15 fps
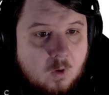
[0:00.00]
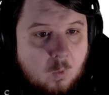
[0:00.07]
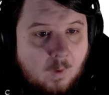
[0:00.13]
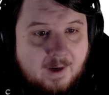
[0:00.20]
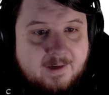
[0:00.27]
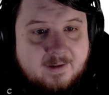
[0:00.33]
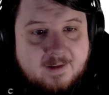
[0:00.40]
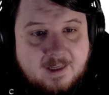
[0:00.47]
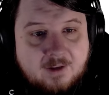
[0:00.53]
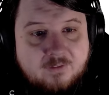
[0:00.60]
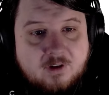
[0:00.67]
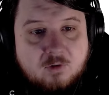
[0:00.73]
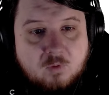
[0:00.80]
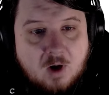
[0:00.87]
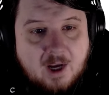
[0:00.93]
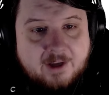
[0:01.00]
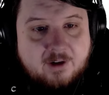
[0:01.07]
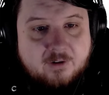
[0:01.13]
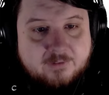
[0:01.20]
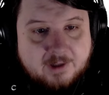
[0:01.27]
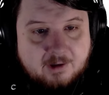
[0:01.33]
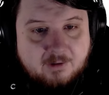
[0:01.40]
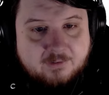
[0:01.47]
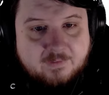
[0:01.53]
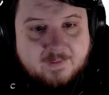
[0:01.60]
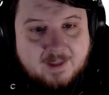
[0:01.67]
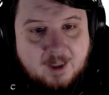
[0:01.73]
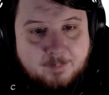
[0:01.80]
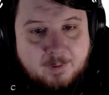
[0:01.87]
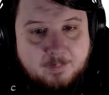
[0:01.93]
Why did Easy Rider tell us that the
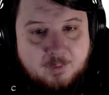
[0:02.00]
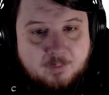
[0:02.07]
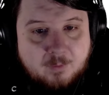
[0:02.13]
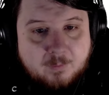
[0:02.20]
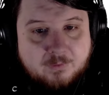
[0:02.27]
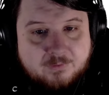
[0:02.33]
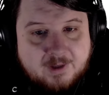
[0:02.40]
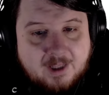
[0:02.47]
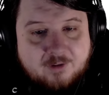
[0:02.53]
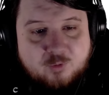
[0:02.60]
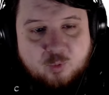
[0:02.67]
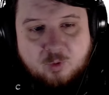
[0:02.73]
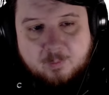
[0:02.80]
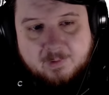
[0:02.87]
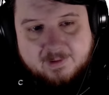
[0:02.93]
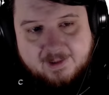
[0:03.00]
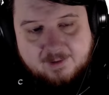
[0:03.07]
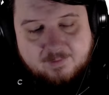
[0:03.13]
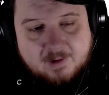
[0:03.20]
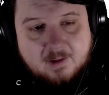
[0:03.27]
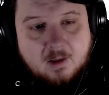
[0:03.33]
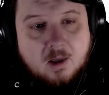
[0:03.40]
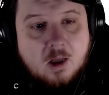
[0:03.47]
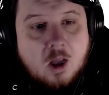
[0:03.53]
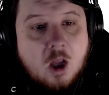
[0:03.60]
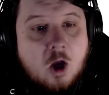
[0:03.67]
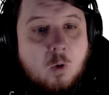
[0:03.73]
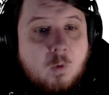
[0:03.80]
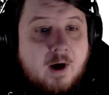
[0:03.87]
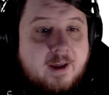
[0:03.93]
hippie movement was dead? So we believe it.
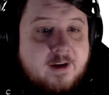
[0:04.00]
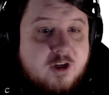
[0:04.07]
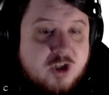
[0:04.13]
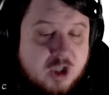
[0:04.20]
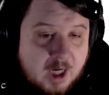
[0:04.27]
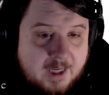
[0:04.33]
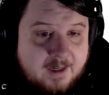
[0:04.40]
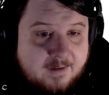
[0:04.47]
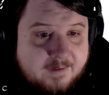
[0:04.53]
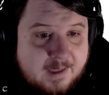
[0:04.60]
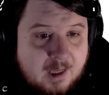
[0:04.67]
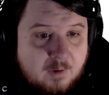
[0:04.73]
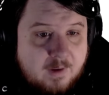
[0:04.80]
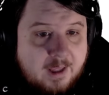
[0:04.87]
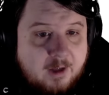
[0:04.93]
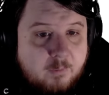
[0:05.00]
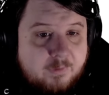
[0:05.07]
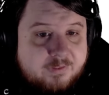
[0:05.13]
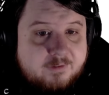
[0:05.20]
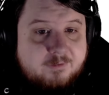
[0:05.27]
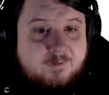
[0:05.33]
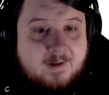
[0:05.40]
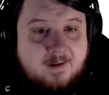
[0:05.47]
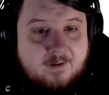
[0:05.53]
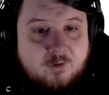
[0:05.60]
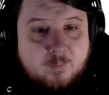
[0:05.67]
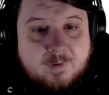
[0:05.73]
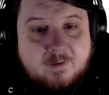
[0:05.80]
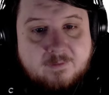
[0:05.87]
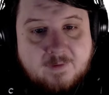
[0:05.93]
Why did Chinatown end with
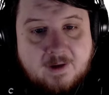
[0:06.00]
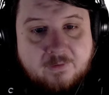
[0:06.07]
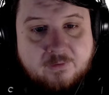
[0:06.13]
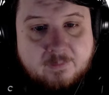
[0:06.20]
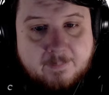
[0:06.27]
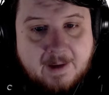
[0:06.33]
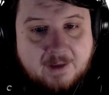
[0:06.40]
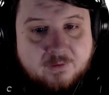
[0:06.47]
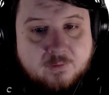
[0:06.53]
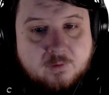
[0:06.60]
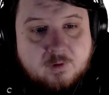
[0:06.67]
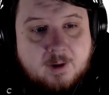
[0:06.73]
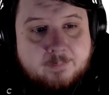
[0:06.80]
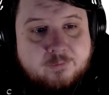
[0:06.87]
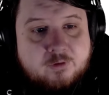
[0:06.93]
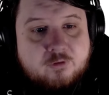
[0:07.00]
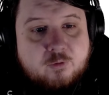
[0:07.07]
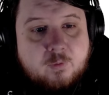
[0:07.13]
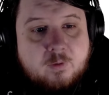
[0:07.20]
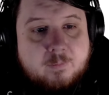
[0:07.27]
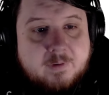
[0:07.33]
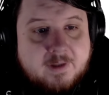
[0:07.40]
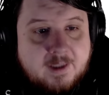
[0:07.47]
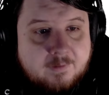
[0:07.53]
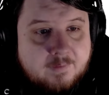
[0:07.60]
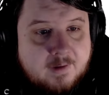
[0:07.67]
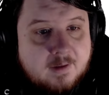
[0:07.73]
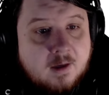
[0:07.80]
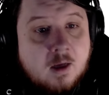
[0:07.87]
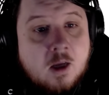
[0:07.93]
defeatism in the face of mass corruption? So we believe
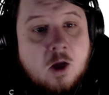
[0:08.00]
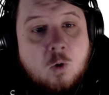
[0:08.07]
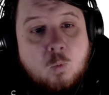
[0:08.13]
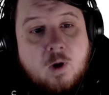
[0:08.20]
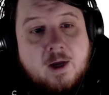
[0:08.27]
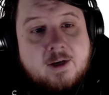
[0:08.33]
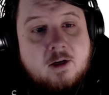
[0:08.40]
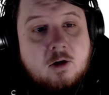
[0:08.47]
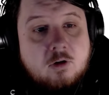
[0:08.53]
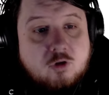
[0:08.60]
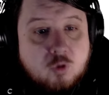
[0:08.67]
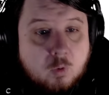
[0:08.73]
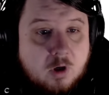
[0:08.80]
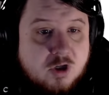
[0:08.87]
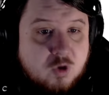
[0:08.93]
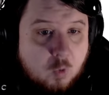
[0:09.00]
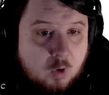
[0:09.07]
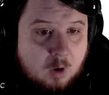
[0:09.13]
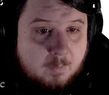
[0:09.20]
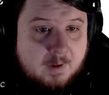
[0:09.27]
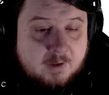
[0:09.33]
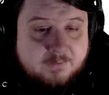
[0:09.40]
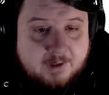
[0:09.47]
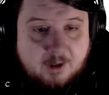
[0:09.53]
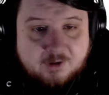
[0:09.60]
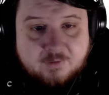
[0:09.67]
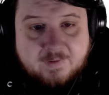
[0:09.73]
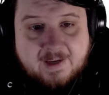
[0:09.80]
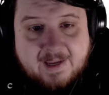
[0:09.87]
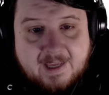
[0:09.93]
it. Why did George Orwell tell us
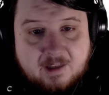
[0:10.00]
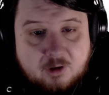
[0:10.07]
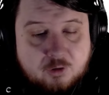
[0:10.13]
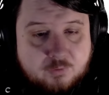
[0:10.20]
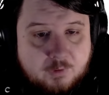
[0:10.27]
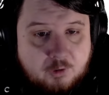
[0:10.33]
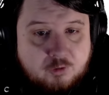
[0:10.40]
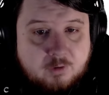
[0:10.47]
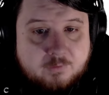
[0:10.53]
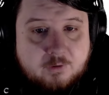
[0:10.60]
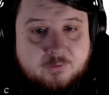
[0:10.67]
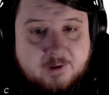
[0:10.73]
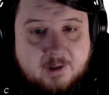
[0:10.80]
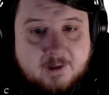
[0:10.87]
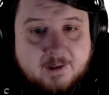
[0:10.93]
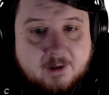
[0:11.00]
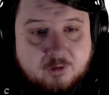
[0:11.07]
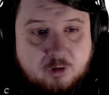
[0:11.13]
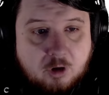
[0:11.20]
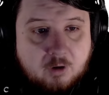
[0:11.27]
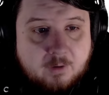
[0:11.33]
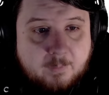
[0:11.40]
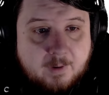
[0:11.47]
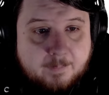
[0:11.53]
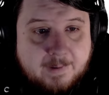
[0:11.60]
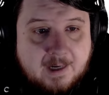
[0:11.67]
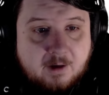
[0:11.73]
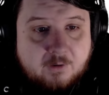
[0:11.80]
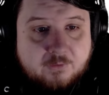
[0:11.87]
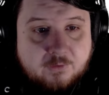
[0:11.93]
of a hellish future of totalitarian control that we are
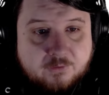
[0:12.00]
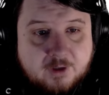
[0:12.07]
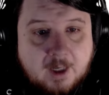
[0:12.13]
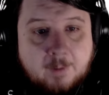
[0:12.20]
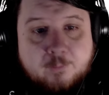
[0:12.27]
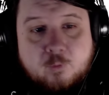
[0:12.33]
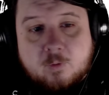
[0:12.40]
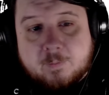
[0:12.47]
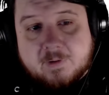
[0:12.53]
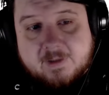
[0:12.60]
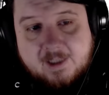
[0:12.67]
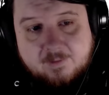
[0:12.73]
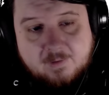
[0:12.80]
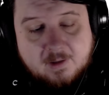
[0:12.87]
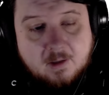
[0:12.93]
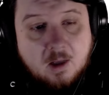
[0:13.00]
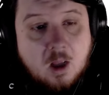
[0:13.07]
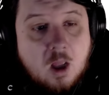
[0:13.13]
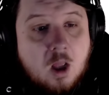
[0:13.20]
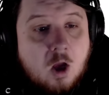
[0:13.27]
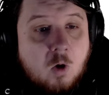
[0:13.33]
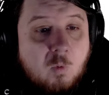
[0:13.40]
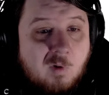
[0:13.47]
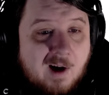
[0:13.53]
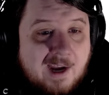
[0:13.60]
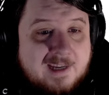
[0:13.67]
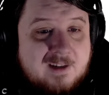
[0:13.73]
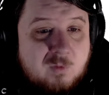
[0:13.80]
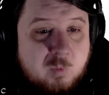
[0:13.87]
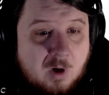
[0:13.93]
powerless to stop? So we believe it.
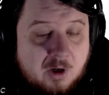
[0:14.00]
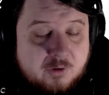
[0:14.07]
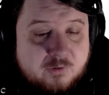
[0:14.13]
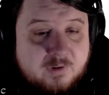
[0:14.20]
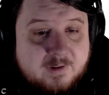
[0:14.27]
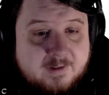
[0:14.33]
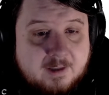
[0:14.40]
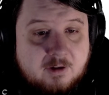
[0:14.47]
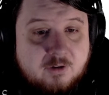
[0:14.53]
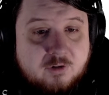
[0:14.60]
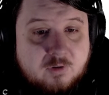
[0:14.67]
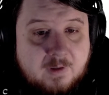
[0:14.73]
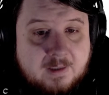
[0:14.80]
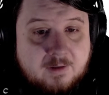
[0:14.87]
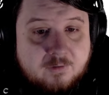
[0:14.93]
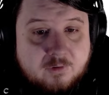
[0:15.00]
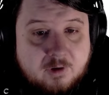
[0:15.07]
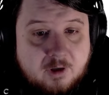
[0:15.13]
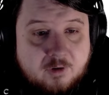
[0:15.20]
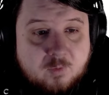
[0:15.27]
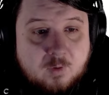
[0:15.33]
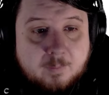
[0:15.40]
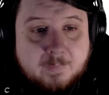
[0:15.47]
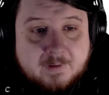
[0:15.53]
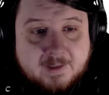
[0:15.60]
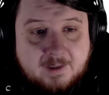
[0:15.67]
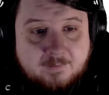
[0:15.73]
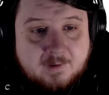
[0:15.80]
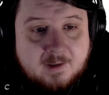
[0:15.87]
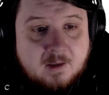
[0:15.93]
Why did Wall Street tell us greed is good? So we
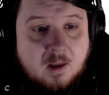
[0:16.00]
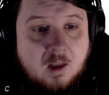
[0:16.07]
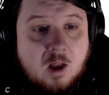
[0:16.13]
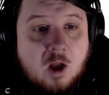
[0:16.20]
believe it.